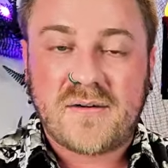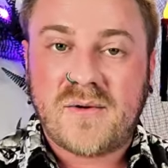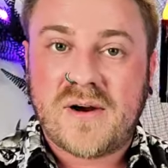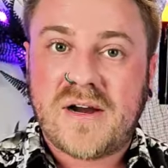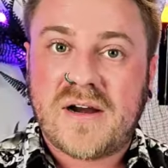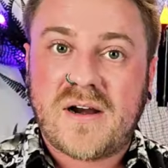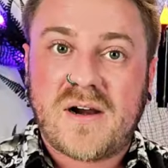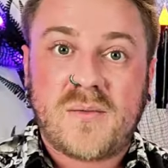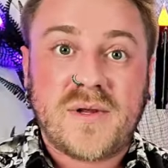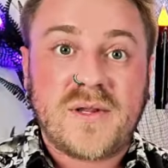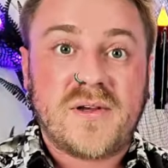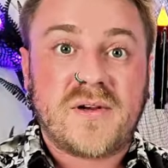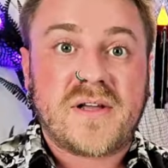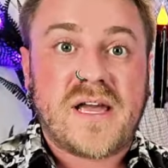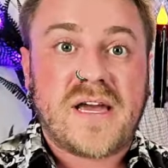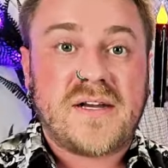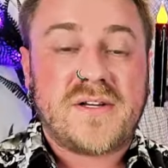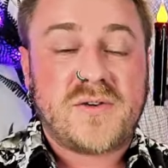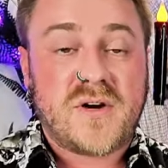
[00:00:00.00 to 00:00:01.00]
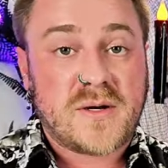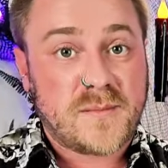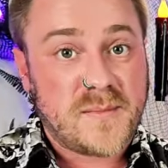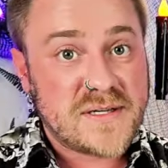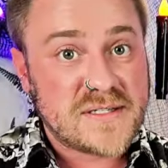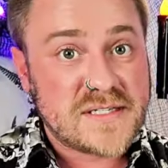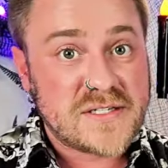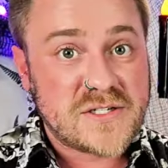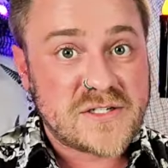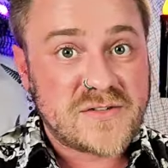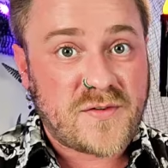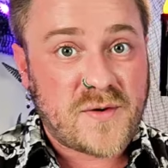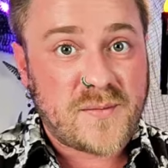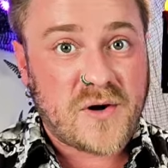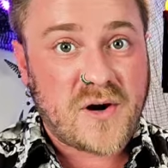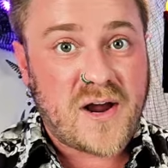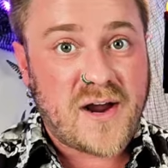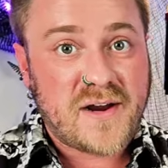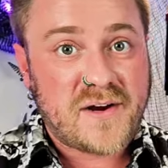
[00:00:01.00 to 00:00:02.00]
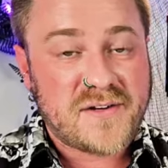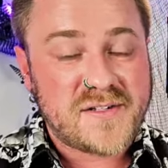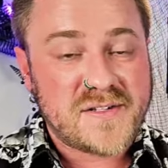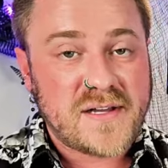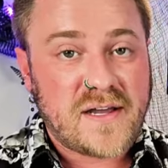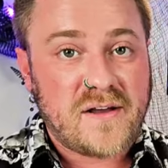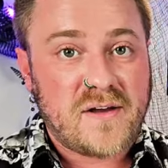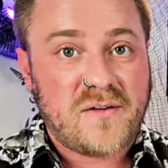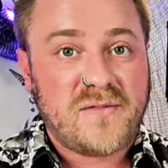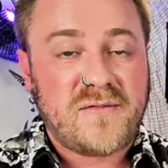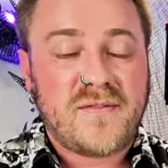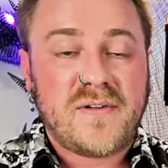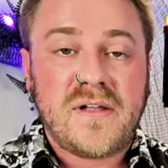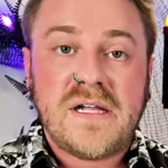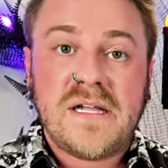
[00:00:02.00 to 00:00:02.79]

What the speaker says: where we look at direct messages from your higher self,